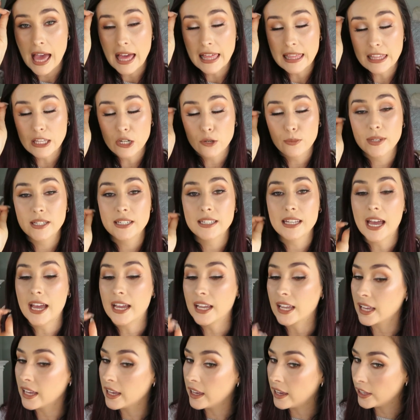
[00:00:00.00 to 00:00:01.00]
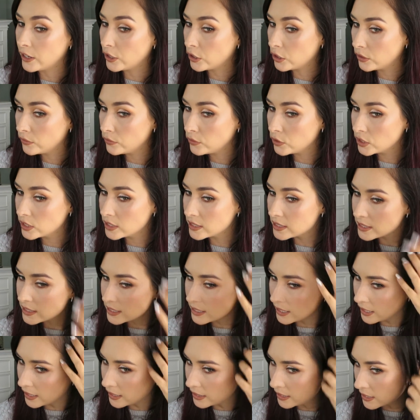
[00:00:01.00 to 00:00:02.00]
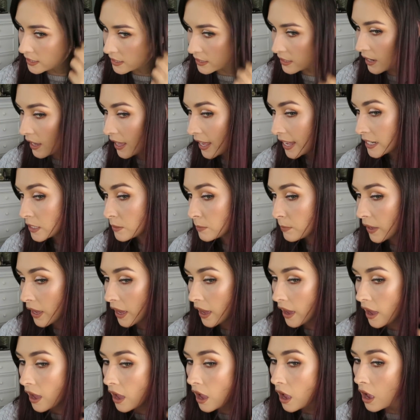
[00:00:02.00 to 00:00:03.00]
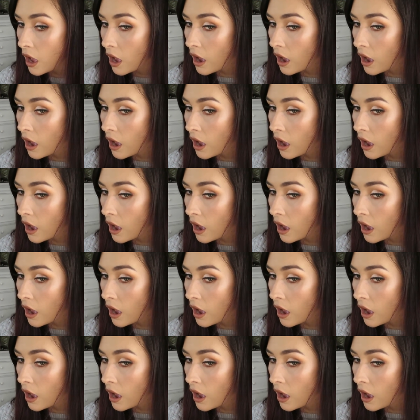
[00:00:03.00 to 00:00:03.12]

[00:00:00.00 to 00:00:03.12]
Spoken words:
a little bit darker, I don't know if you can see it in this light, but